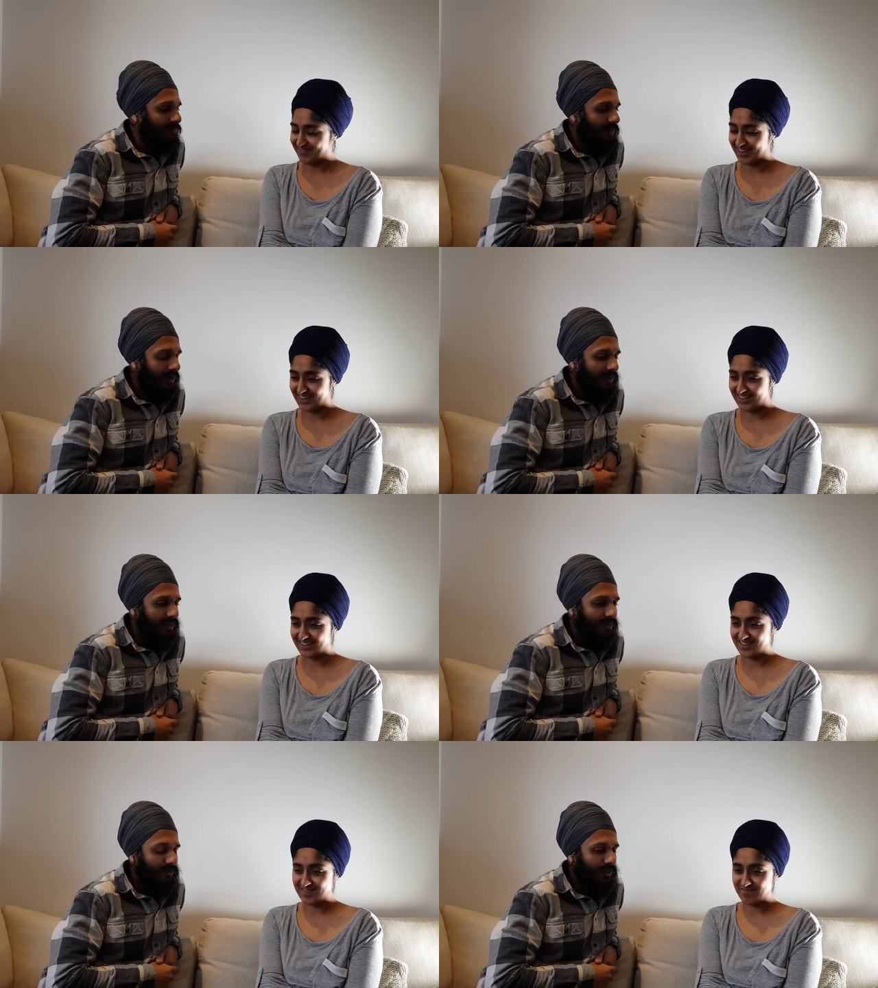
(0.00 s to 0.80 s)
Speaker 1: I think
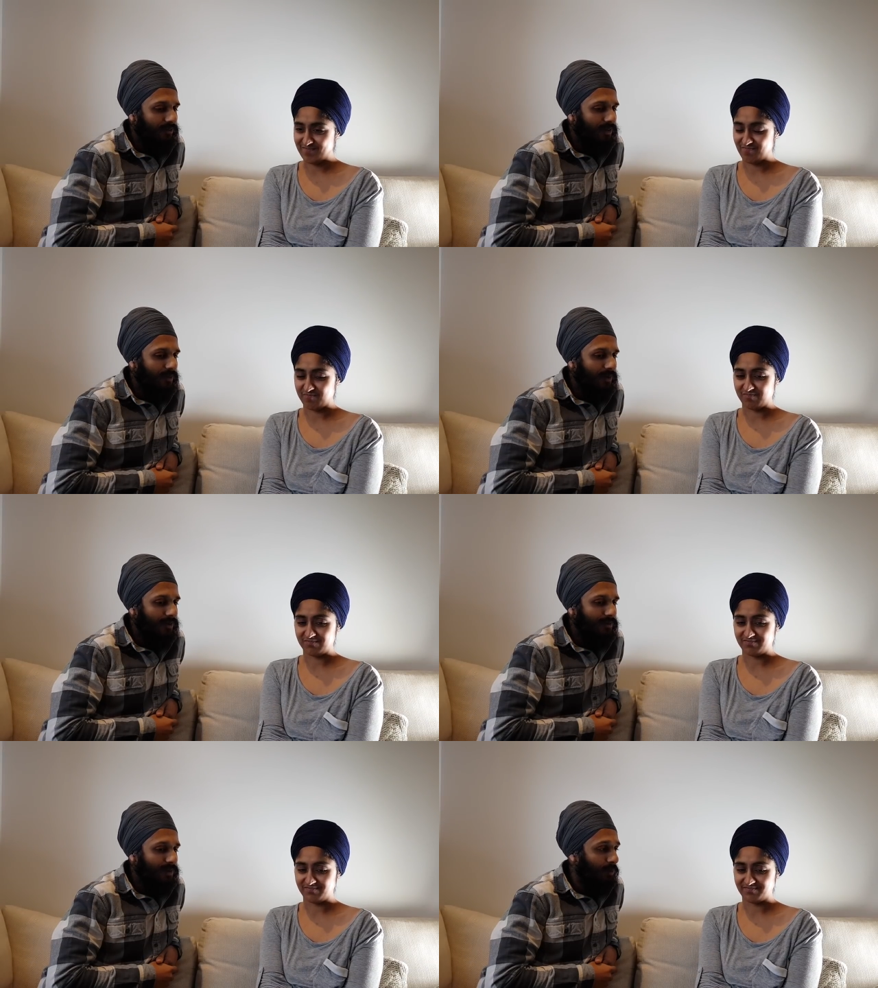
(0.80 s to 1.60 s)
you've done really
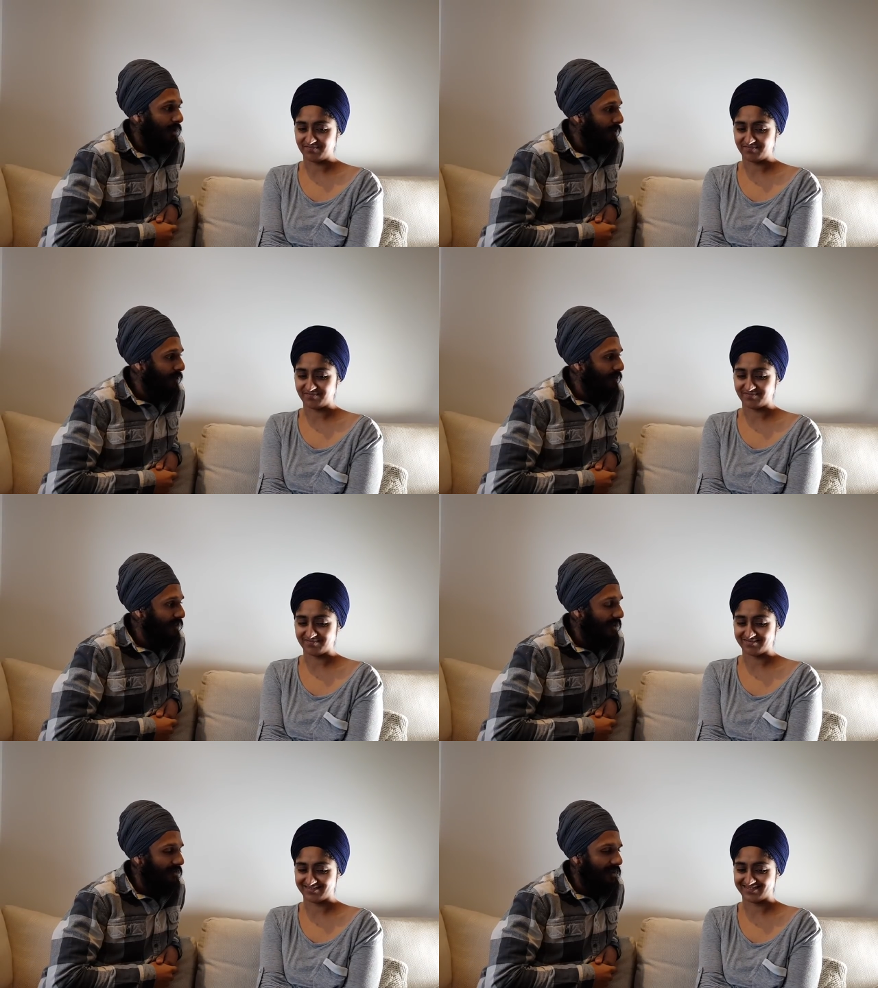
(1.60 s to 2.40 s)
well to put up with me for
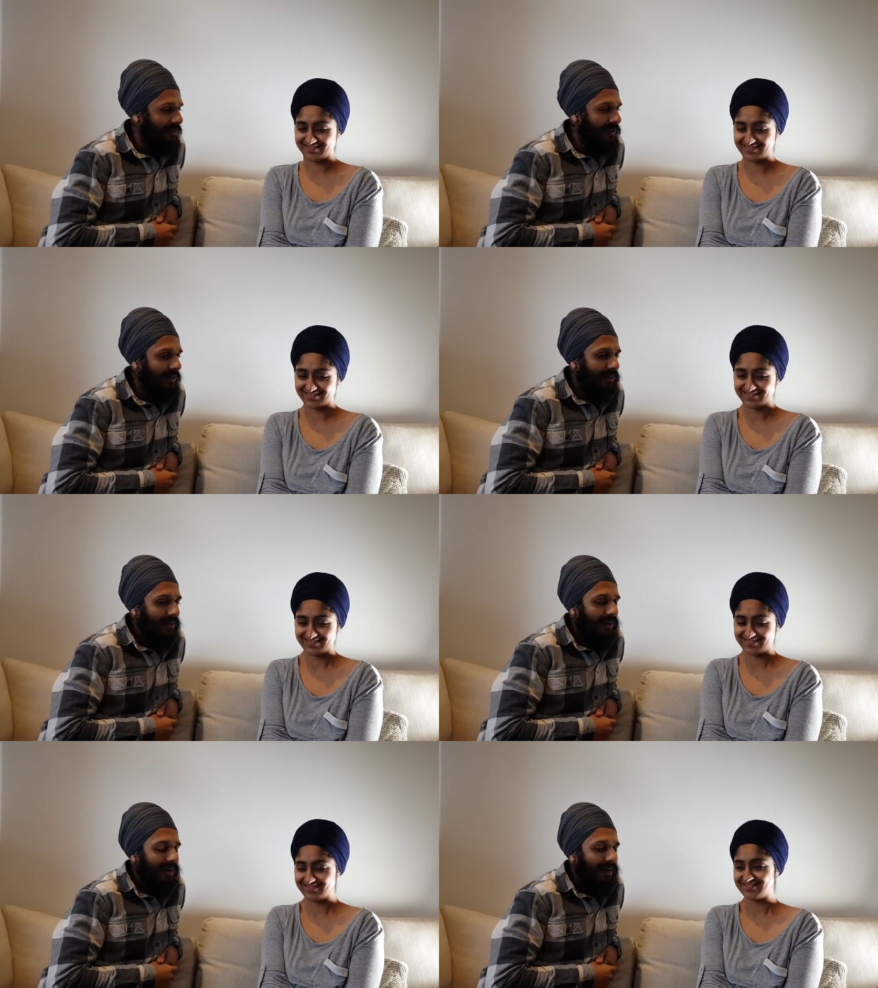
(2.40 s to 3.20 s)
seven years.
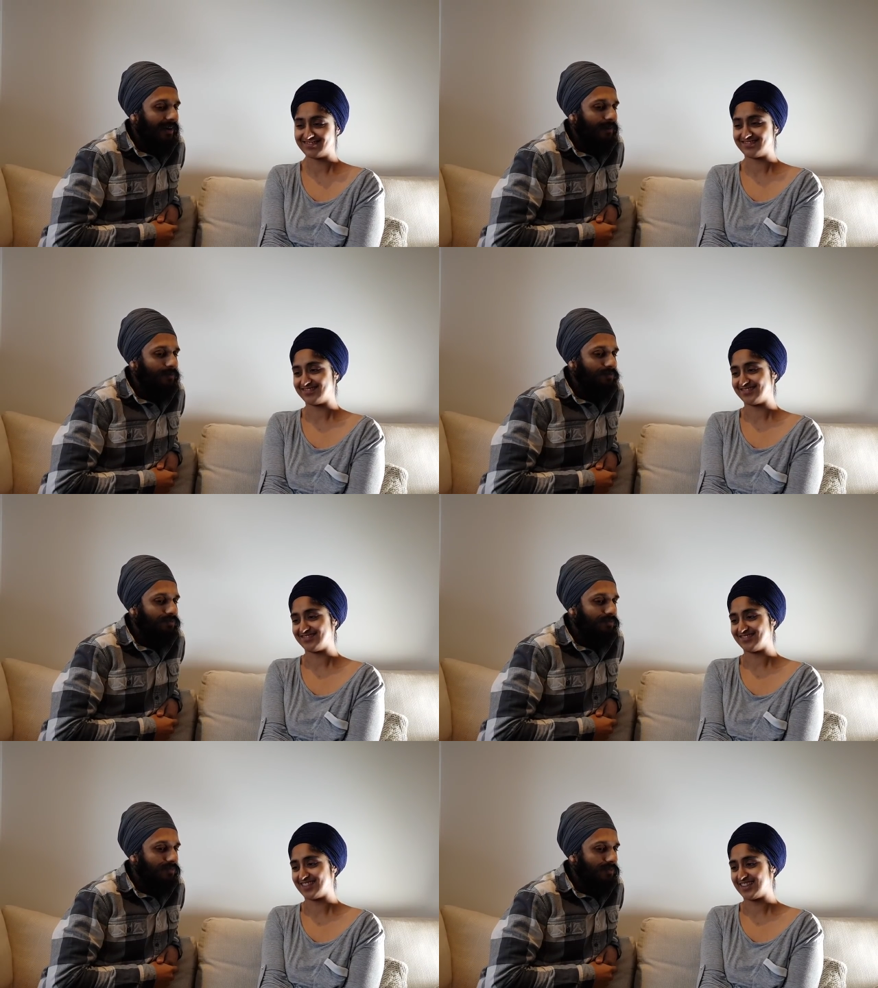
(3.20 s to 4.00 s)
Um,
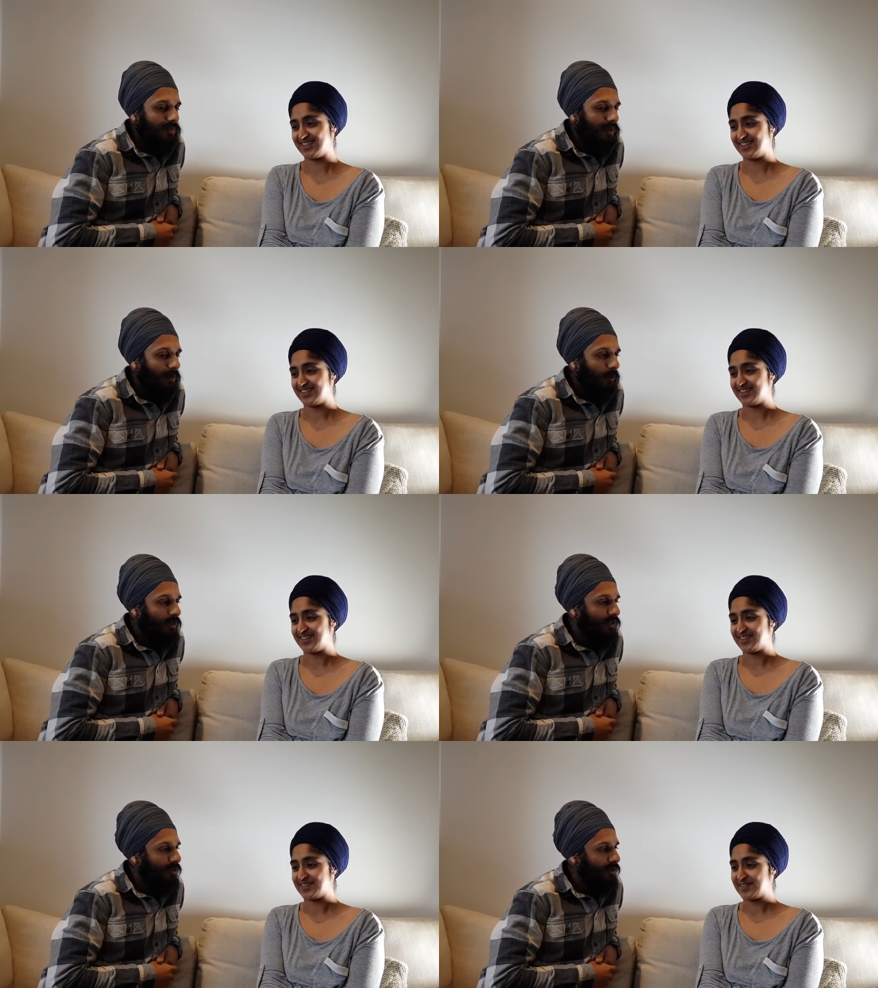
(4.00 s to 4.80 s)

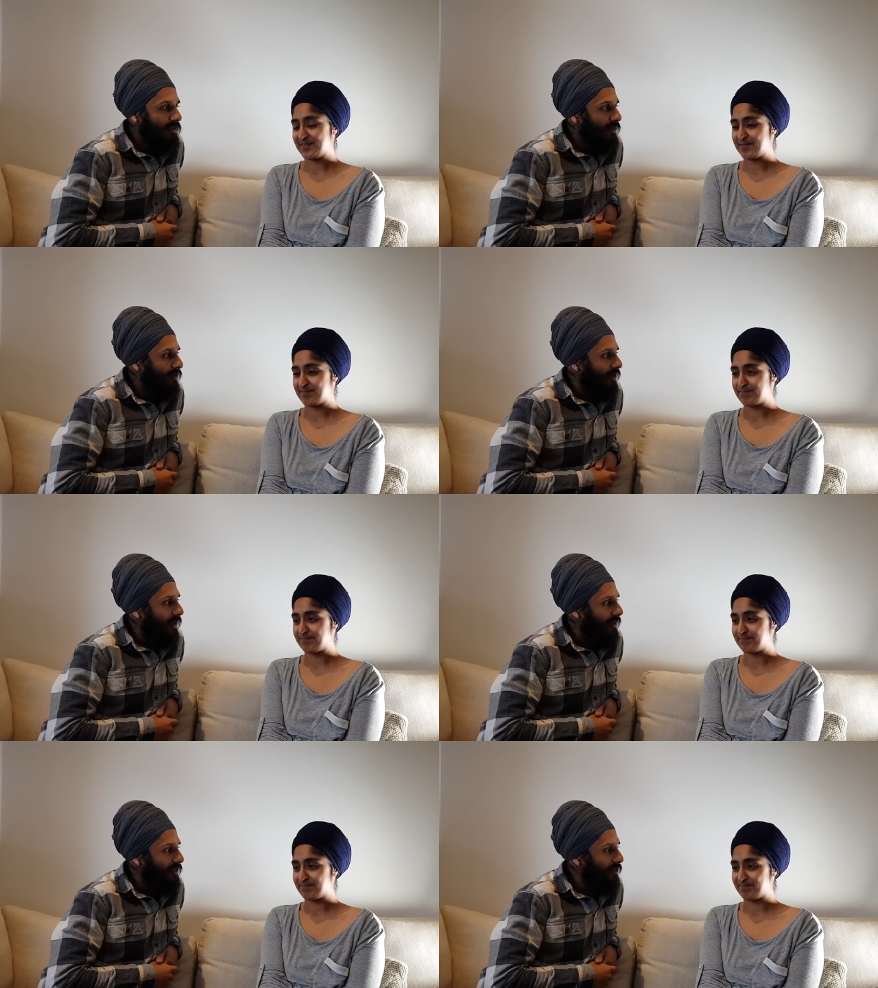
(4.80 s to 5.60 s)
what's your secret?
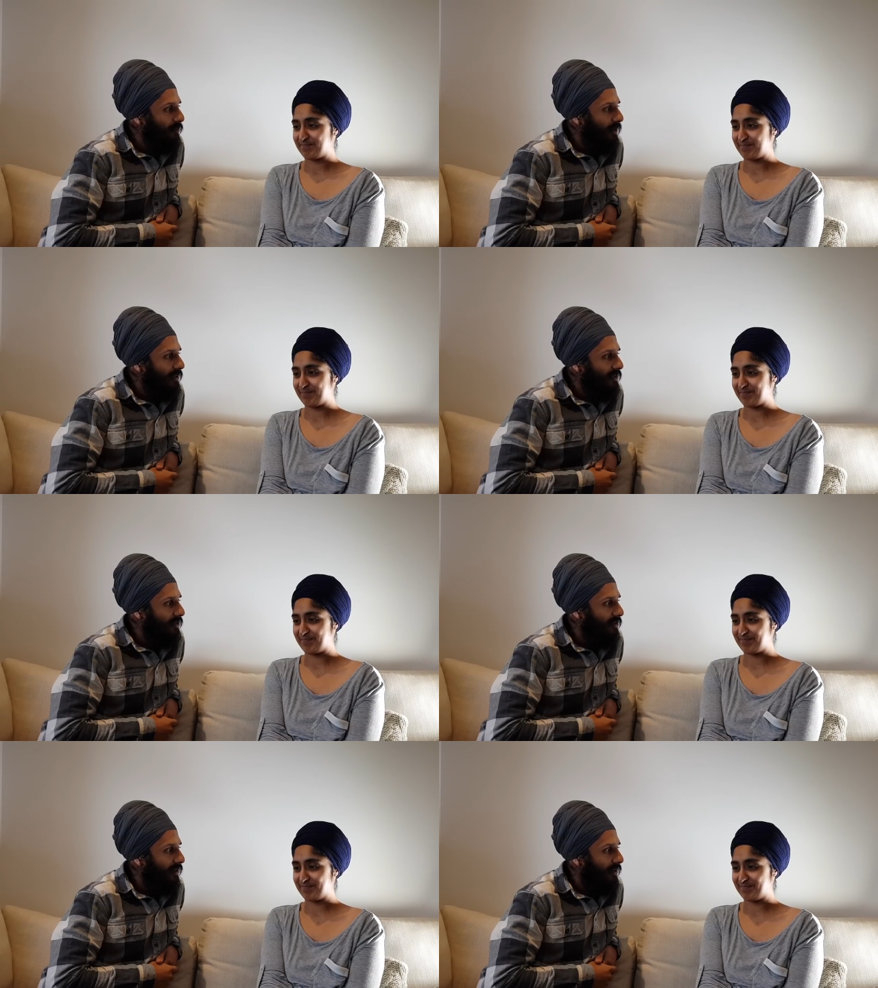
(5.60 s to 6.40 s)
How did you manage to
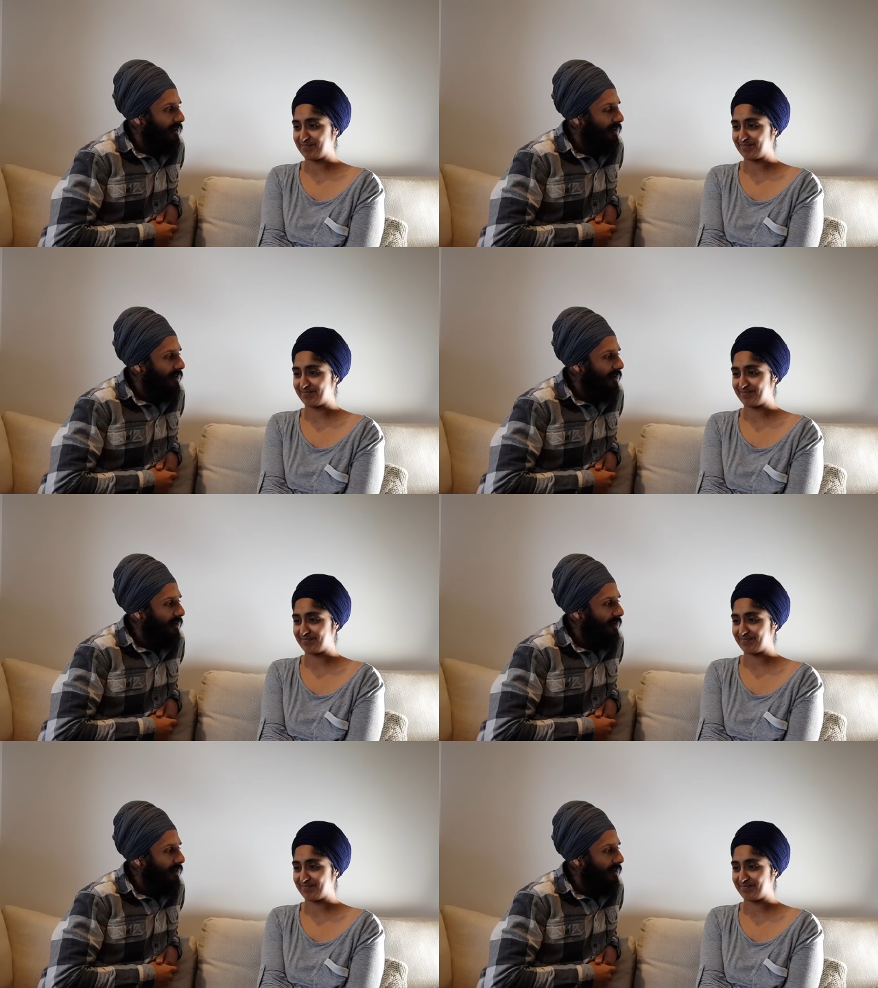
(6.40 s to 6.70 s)
do that?